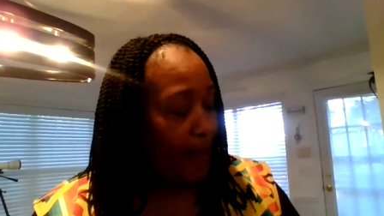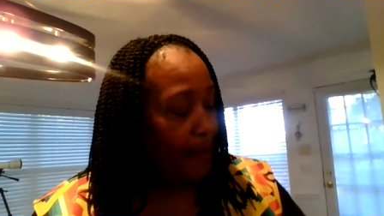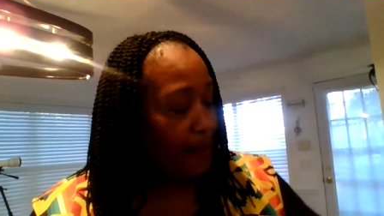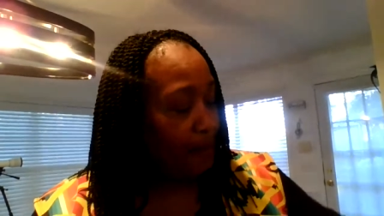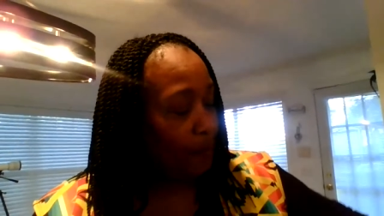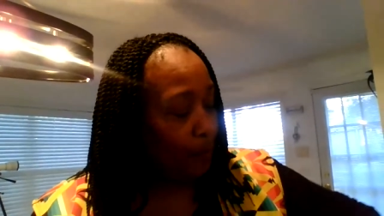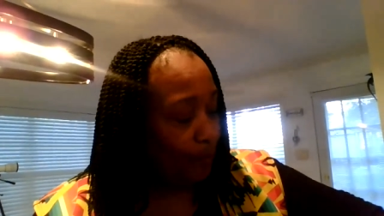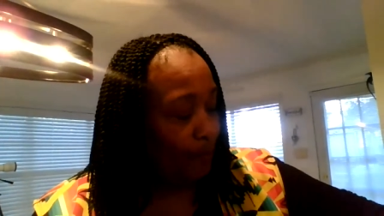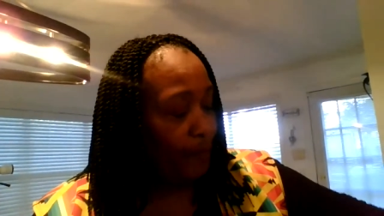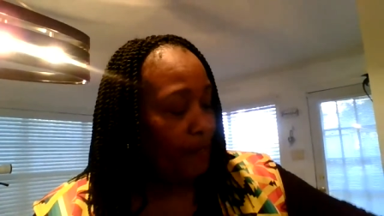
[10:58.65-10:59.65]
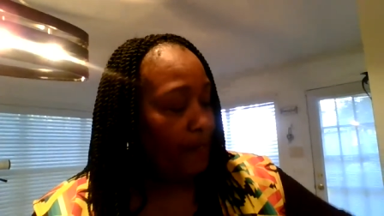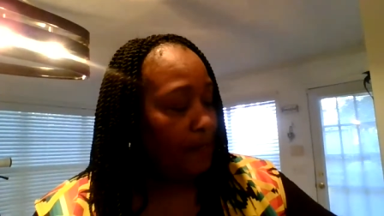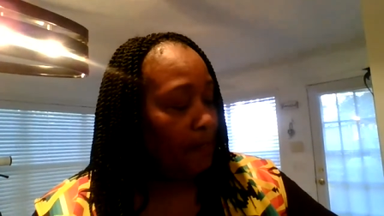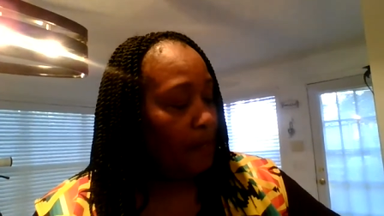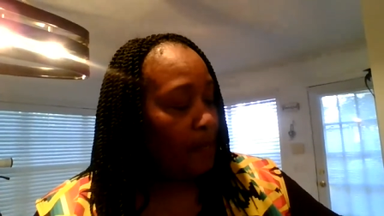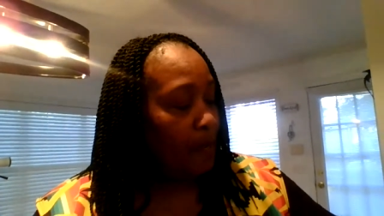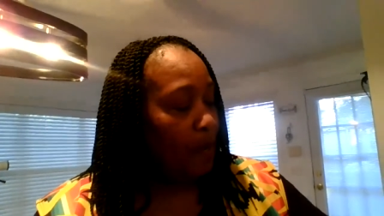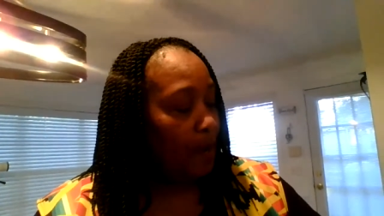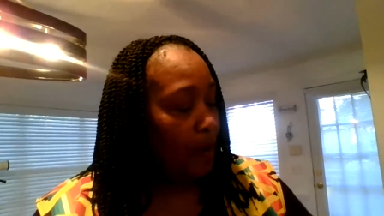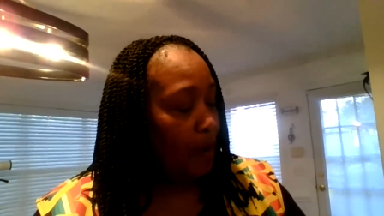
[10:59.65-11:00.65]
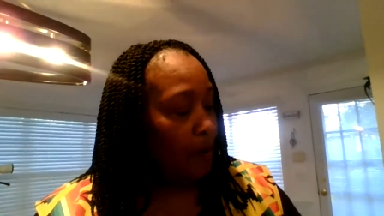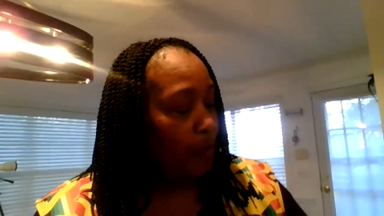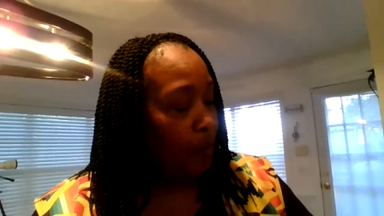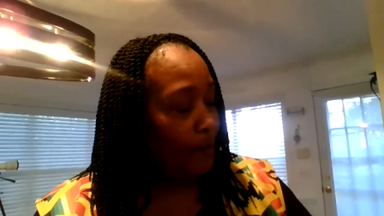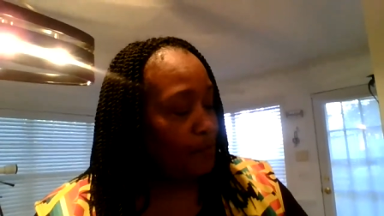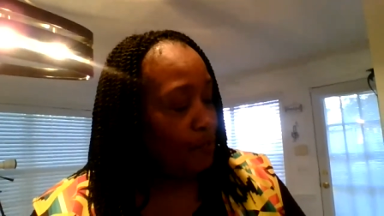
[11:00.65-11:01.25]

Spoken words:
I am learning what